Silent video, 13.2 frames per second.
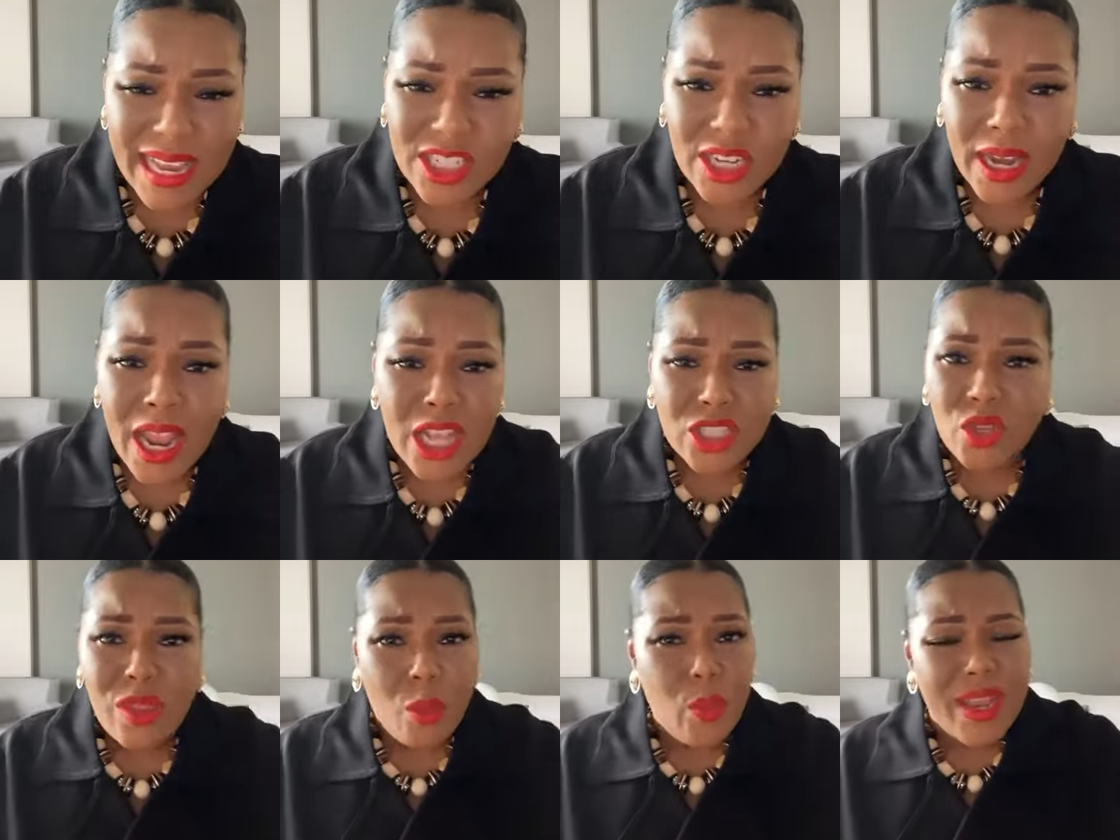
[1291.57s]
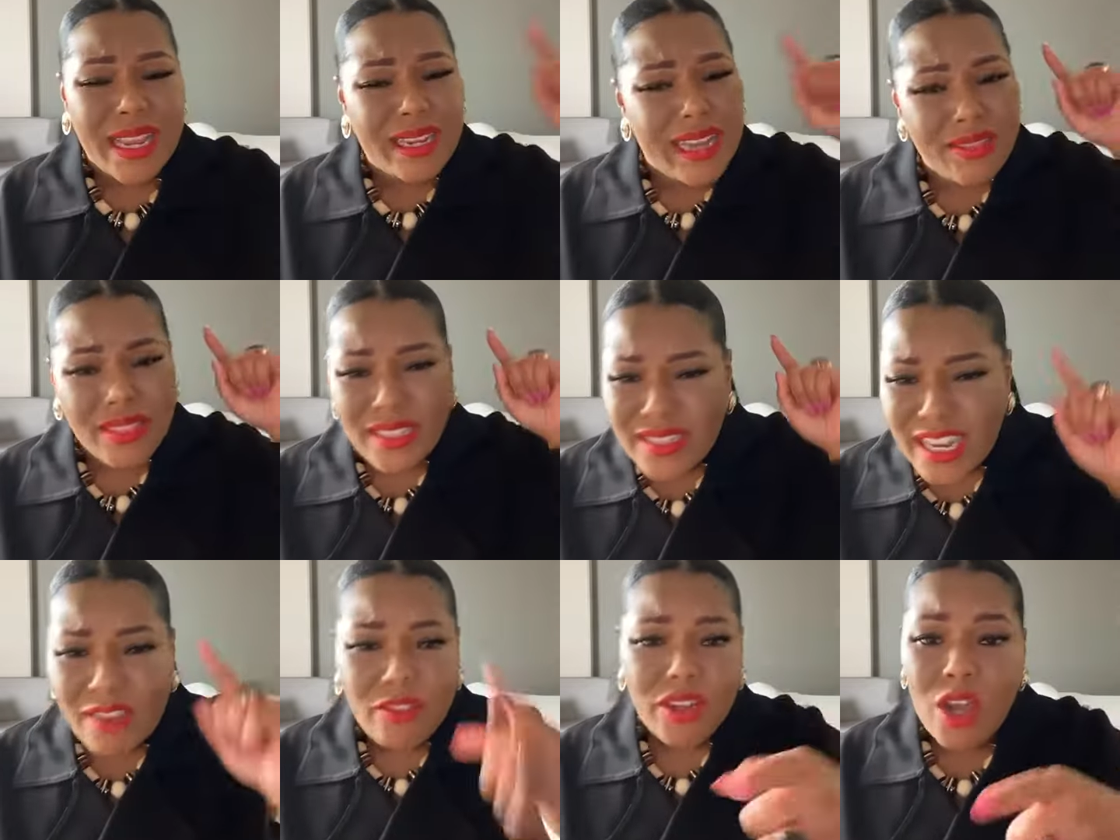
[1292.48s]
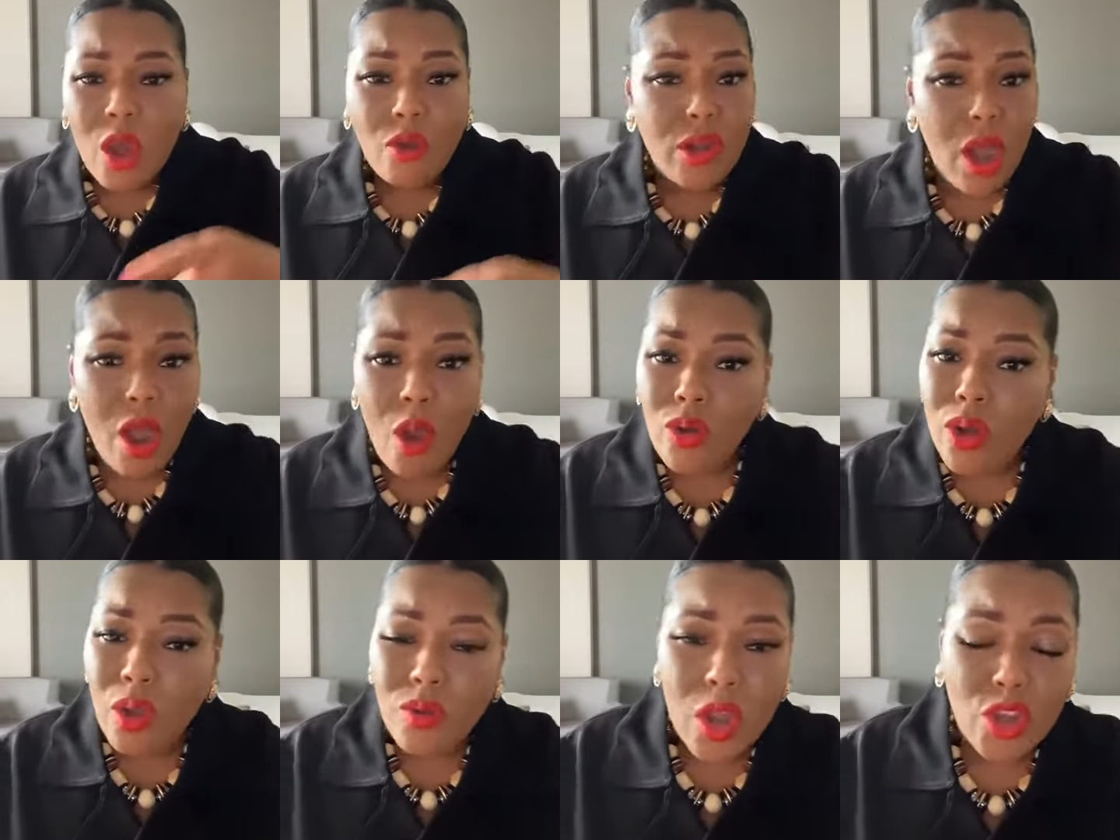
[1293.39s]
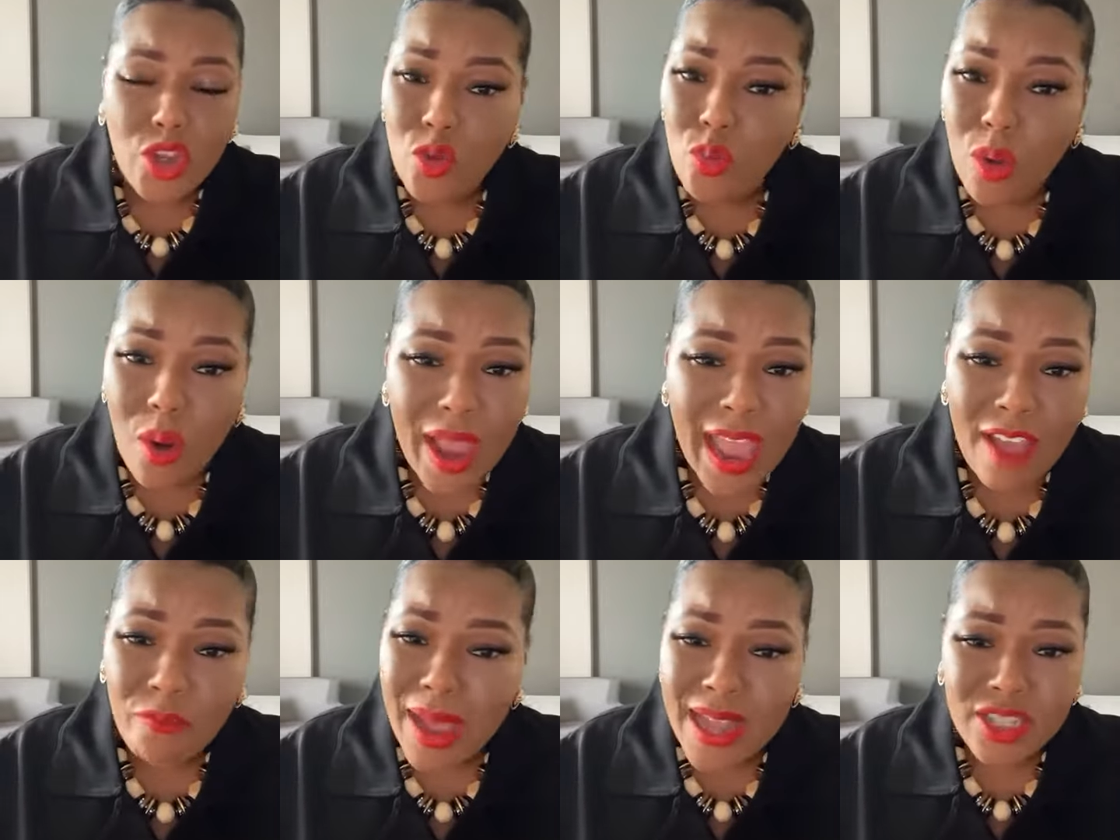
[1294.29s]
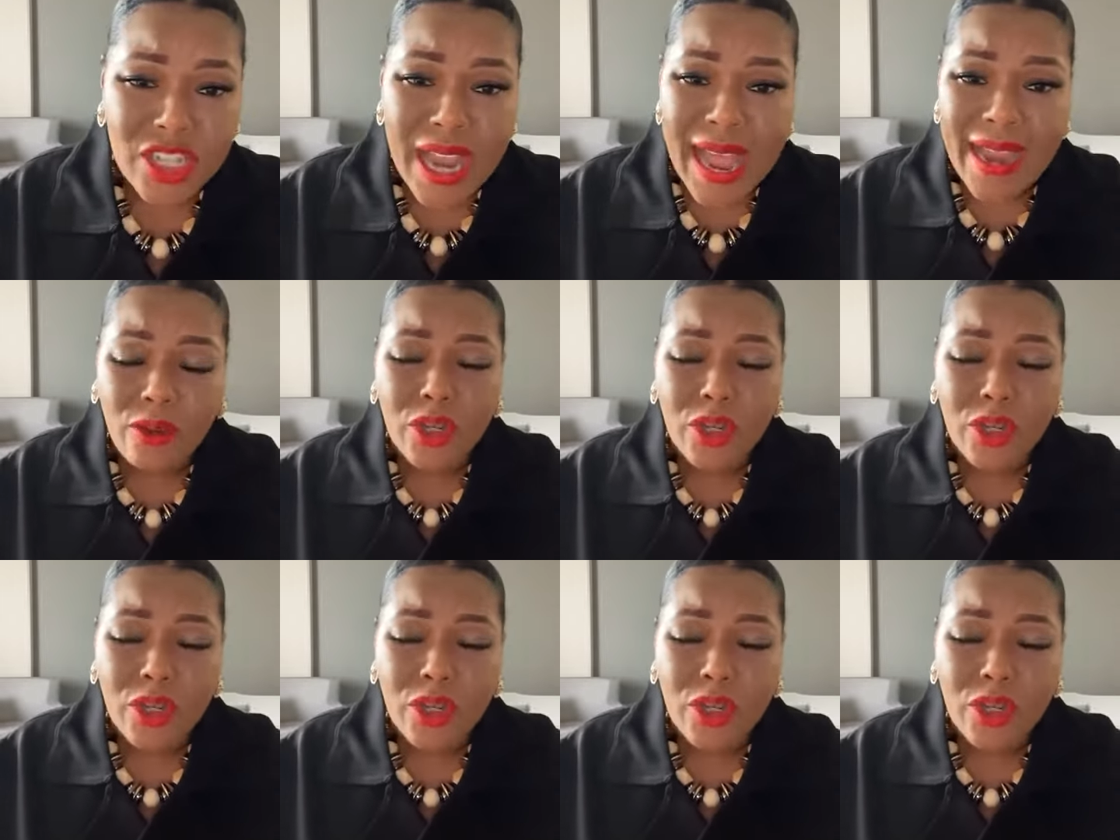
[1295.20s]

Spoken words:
so that we can let the devil know, no, no, no, you won't have my child.